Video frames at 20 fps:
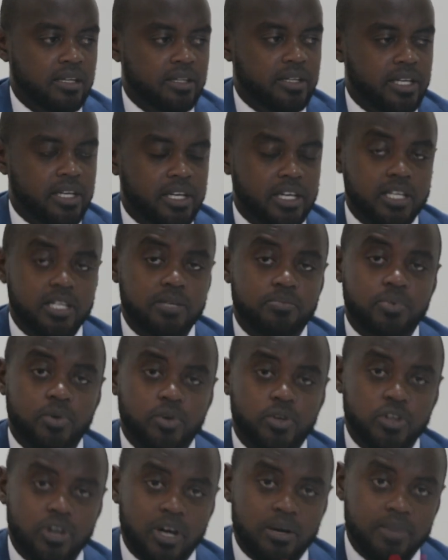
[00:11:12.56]
the head
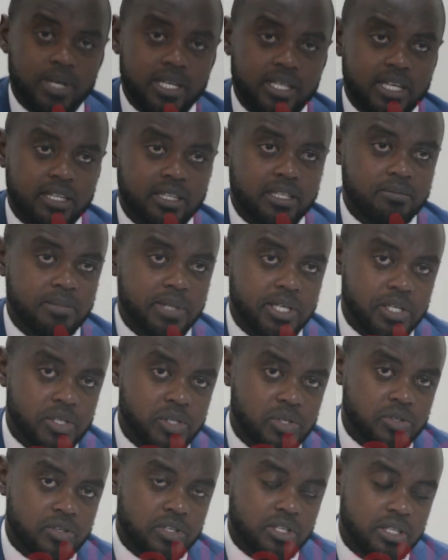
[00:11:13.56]
procurement at the
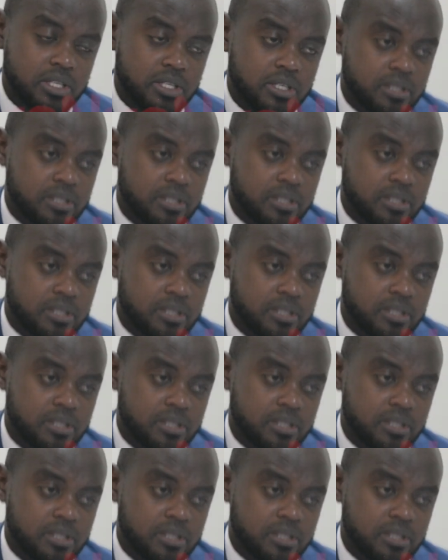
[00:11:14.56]
ministry.